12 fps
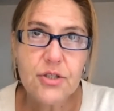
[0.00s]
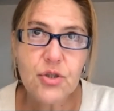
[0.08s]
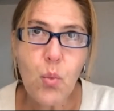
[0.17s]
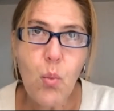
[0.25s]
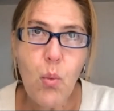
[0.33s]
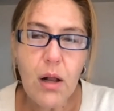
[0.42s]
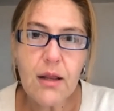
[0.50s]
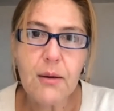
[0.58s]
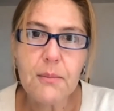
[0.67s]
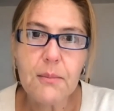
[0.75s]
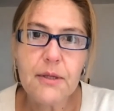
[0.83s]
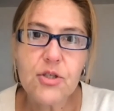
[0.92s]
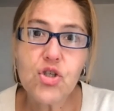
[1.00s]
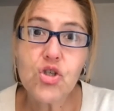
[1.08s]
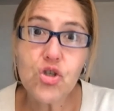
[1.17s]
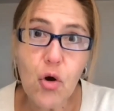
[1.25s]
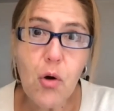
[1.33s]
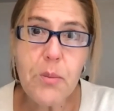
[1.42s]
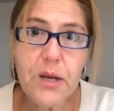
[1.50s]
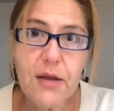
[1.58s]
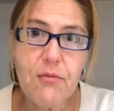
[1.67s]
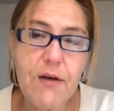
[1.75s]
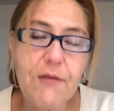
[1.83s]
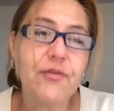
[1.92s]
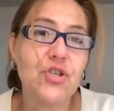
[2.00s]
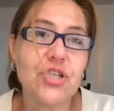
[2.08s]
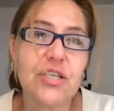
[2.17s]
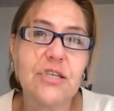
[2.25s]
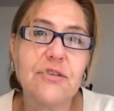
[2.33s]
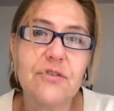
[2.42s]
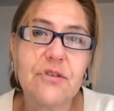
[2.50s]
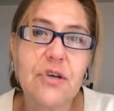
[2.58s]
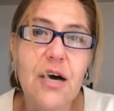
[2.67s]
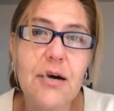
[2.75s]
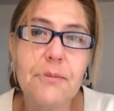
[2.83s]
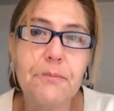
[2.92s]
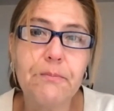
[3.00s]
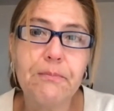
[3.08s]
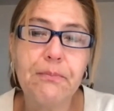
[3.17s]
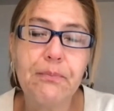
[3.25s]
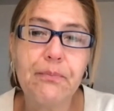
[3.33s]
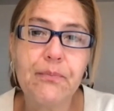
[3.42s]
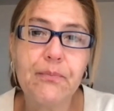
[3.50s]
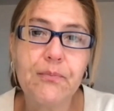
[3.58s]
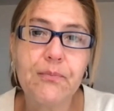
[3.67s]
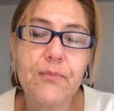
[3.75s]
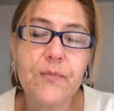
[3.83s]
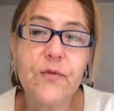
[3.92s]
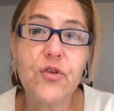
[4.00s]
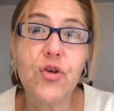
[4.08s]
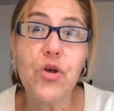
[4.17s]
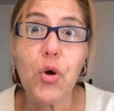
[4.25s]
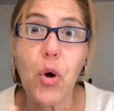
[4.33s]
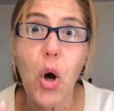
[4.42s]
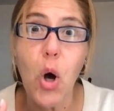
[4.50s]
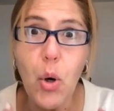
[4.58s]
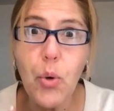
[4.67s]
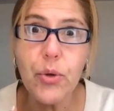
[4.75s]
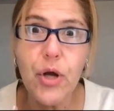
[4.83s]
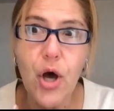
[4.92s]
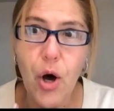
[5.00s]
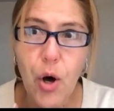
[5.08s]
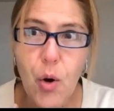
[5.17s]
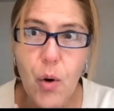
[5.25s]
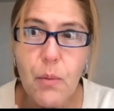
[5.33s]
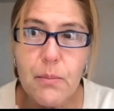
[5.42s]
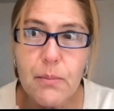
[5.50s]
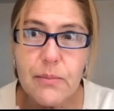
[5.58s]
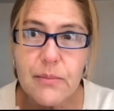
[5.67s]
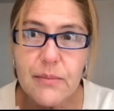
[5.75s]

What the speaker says: to welcome so many refugees to your own home.